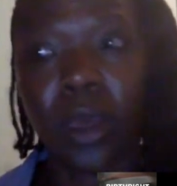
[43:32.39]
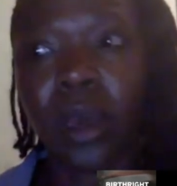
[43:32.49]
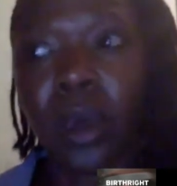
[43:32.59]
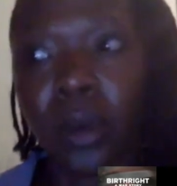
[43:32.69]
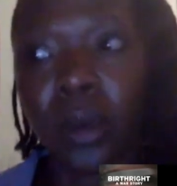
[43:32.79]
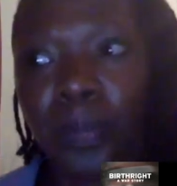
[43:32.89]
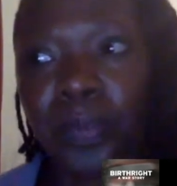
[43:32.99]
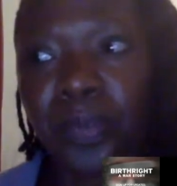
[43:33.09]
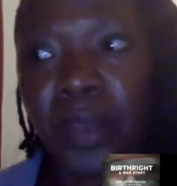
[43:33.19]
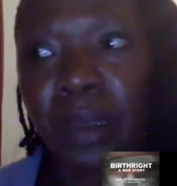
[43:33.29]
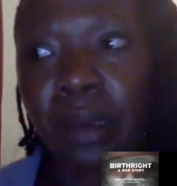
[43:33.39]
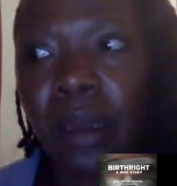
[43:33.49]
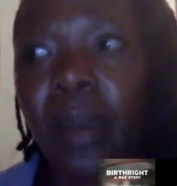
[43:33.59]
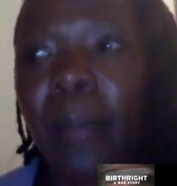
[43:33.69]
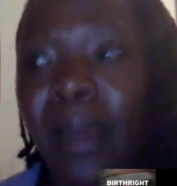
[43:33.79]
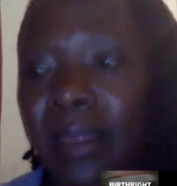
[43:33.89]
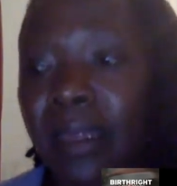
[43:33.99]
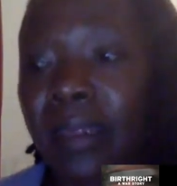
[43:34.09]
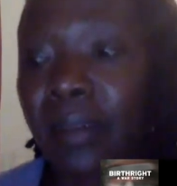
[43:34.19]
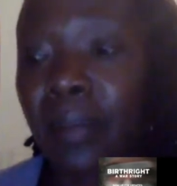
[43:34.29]
But I
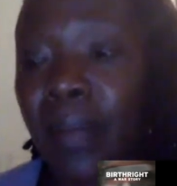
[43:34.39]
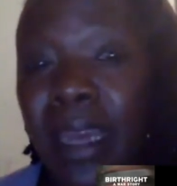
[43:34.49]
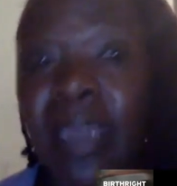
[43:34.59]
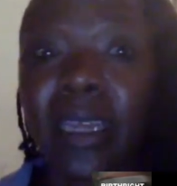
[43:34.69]
think the main